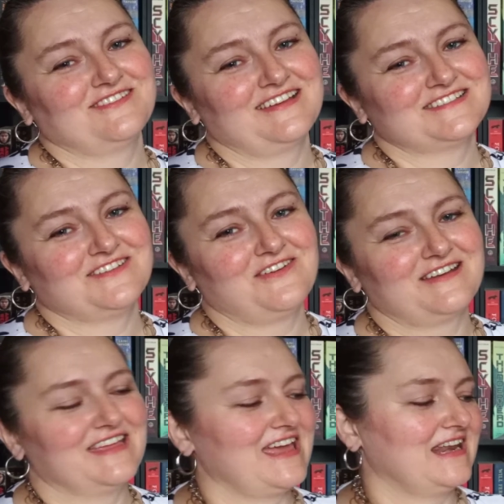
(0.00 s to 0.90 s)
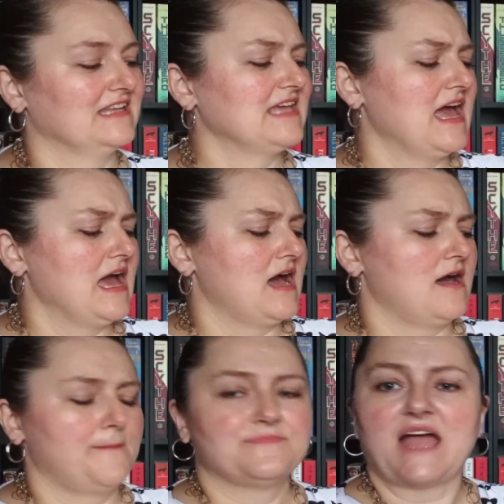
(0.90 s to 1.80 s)
you guys go out and get it.
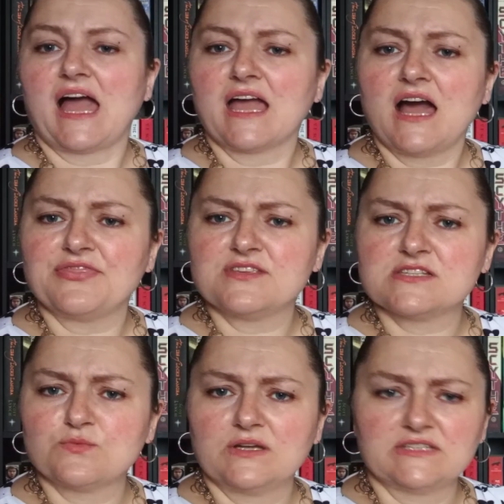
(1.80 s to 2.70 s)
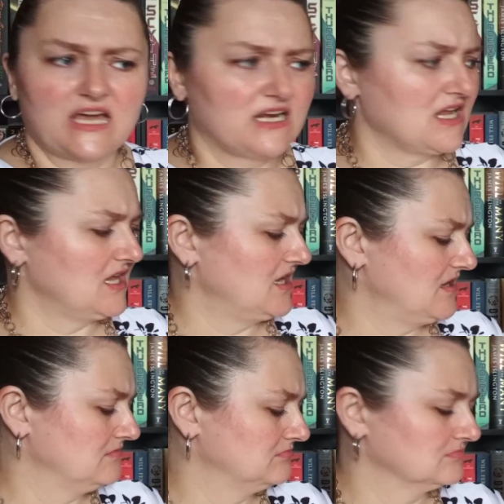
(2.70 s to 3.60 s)
I got this one at
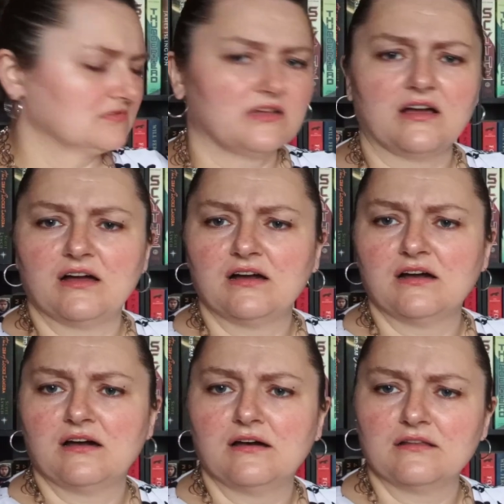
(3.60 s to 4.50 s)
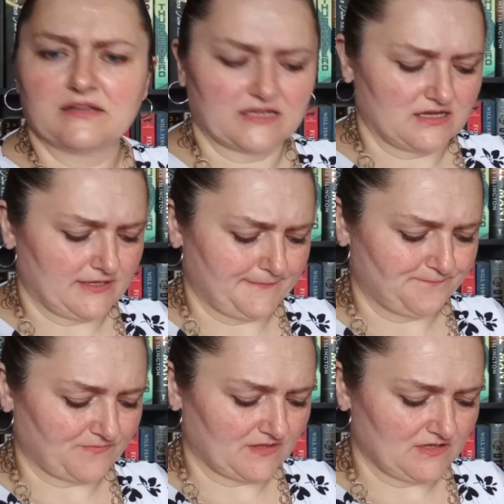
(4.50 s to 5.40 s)
a like a
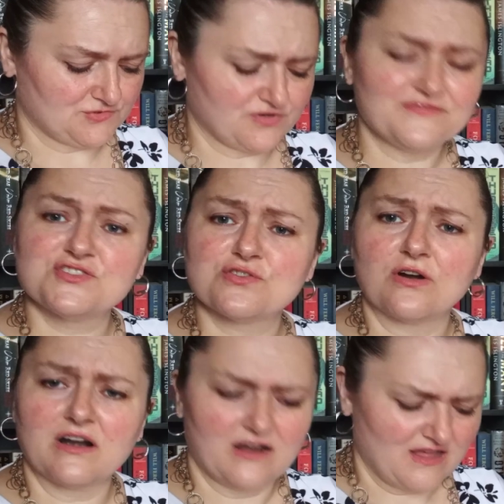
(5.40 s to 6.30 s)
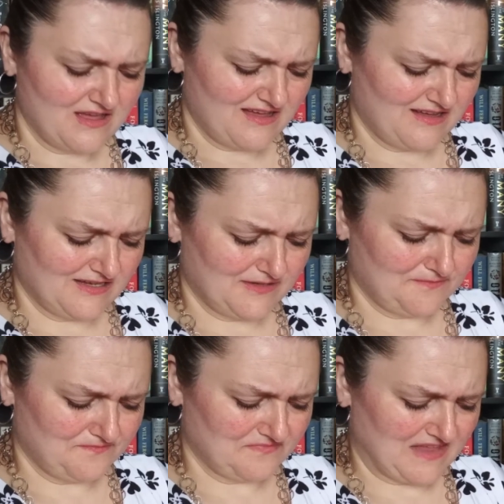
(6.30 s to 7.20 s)
thrift store.
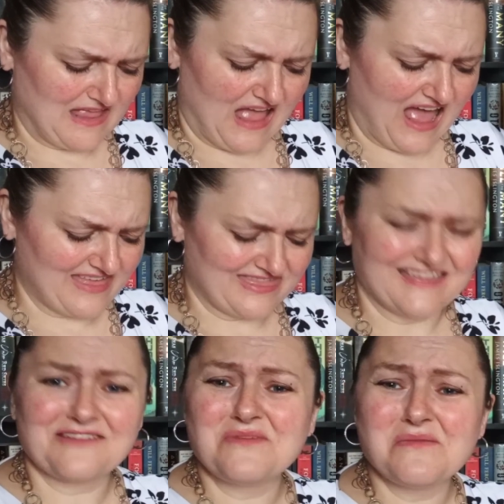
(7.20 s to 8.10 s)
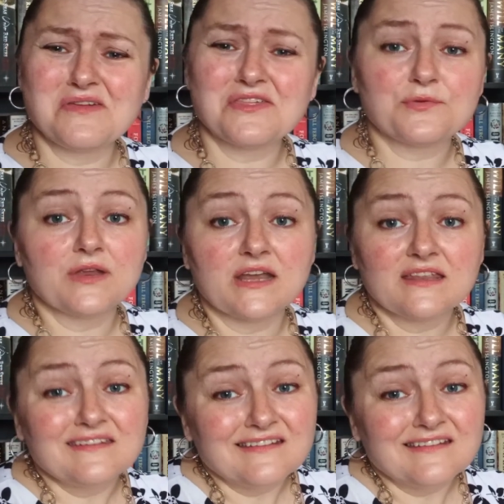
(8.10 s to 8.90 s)
I think maybe $3.99,